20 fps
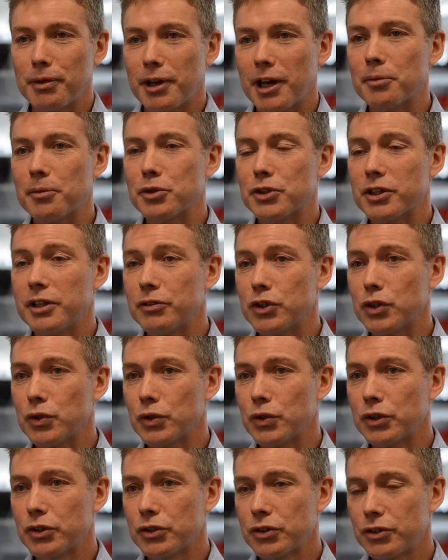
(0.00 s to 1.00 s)
I'm Steve
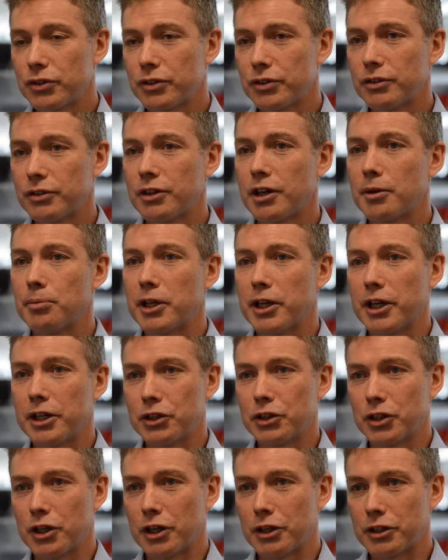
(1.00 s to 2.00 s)
Joyce. I'm the
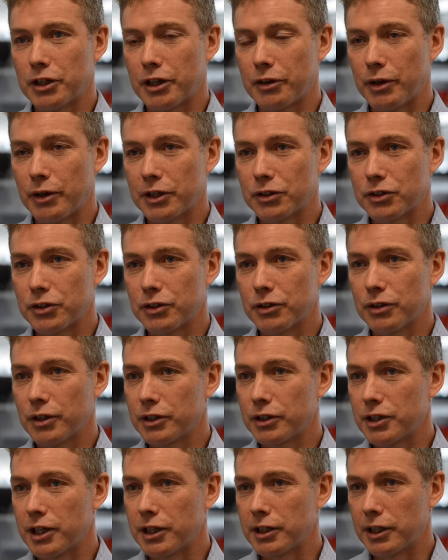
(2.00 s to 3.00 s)
HR Director
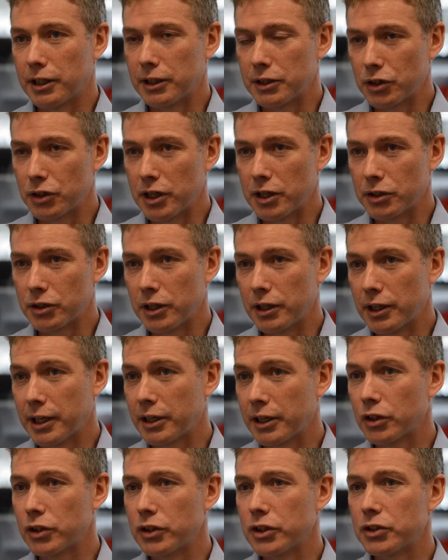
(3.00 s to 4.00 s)
at Airedale International Air
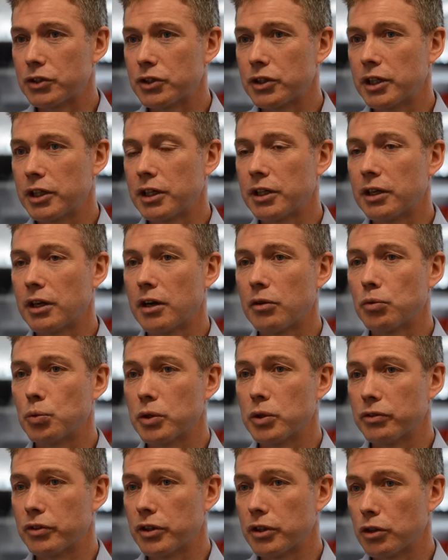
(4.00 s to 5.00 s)
Conditioning. I've
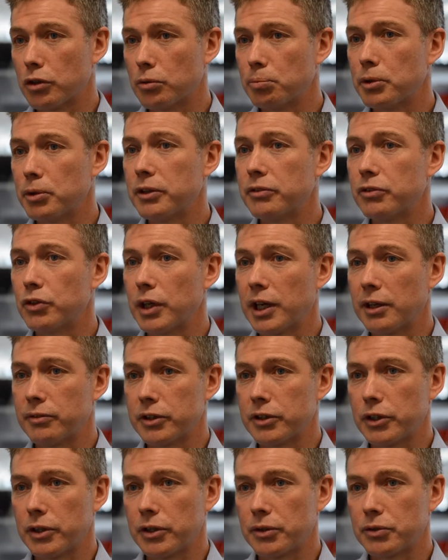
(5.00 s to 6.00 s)
worked for the company for
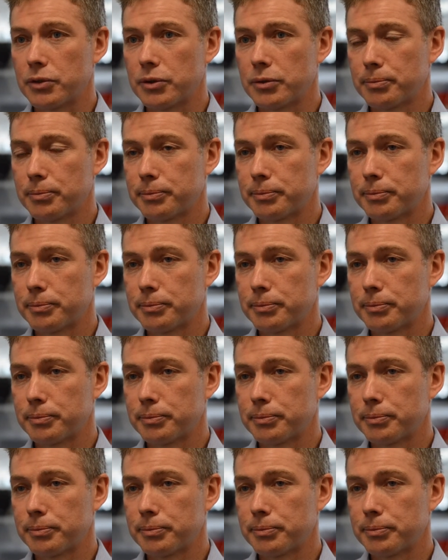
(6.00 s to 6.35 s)
11 years.